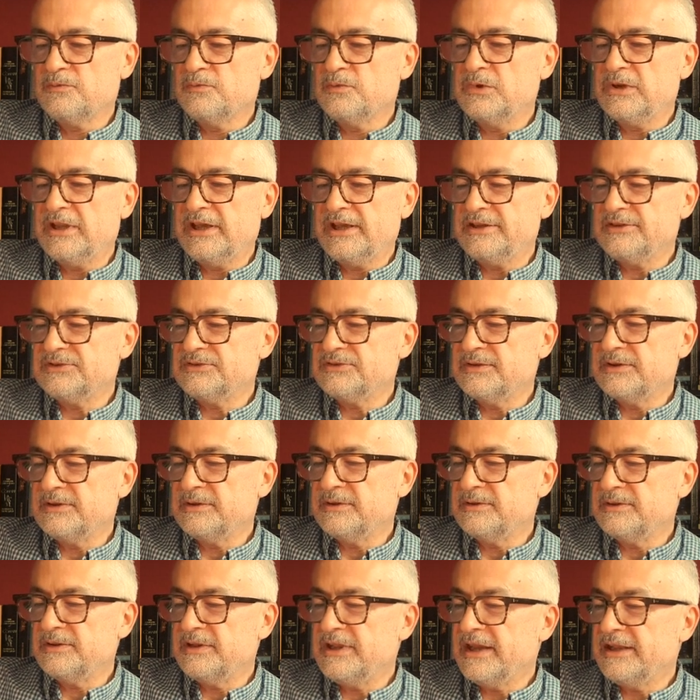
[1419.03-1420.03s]
relates the,
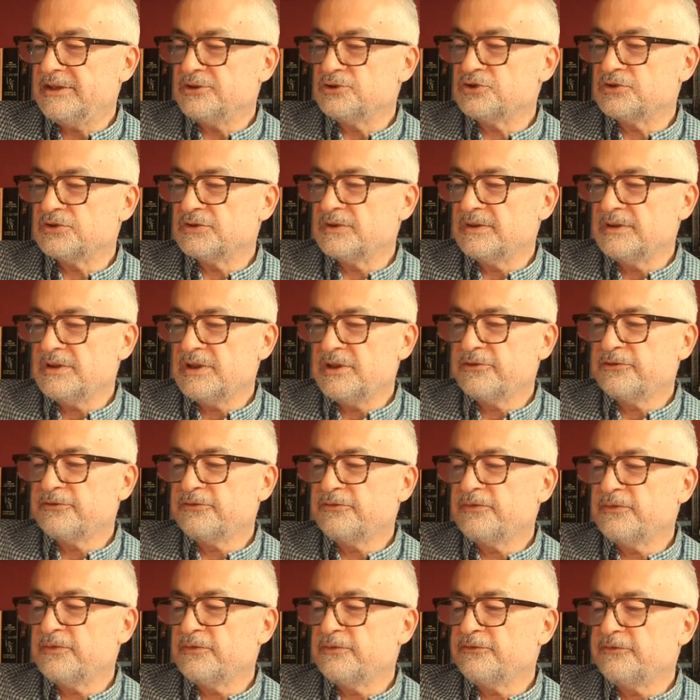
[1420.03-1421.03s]
the ancient
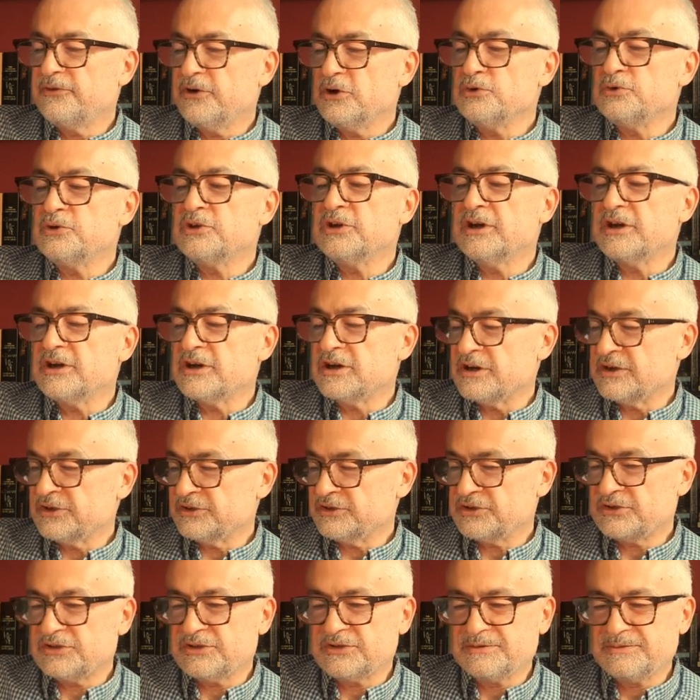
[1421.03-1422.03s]
folk
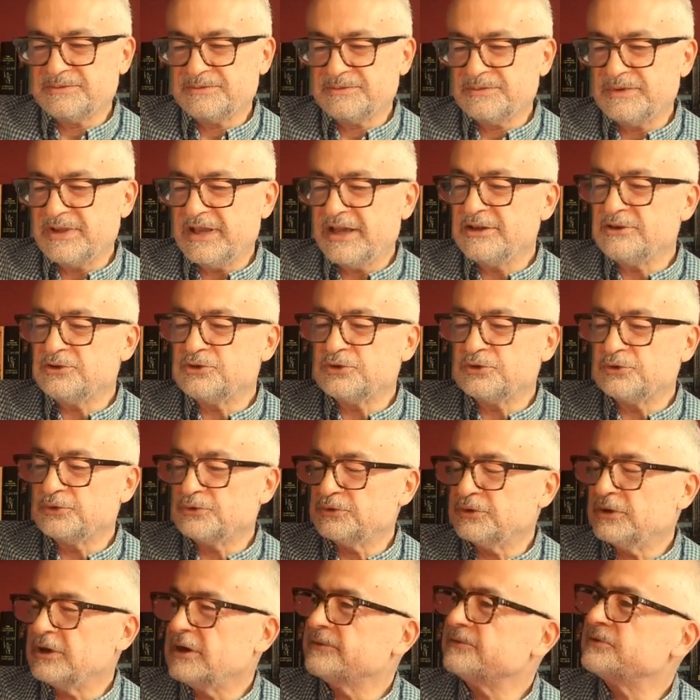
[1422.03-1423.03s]
art, the ancient
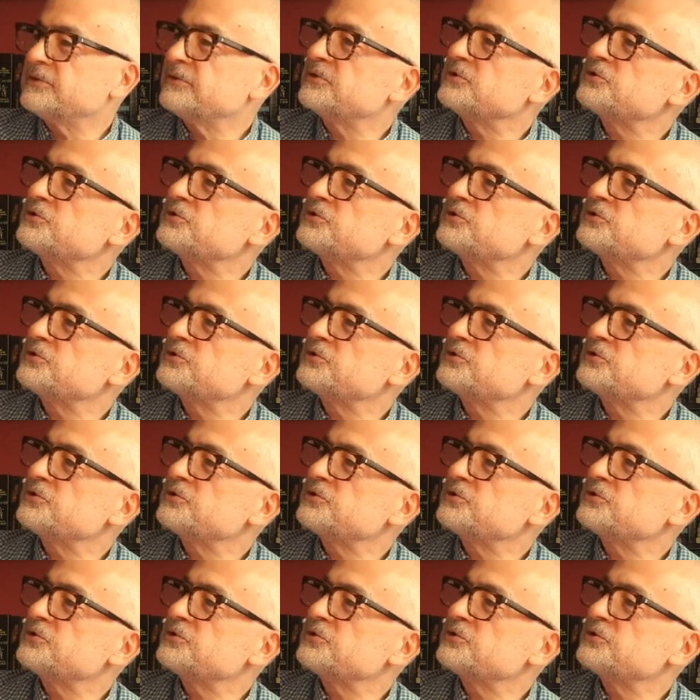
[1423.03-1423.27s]
craft of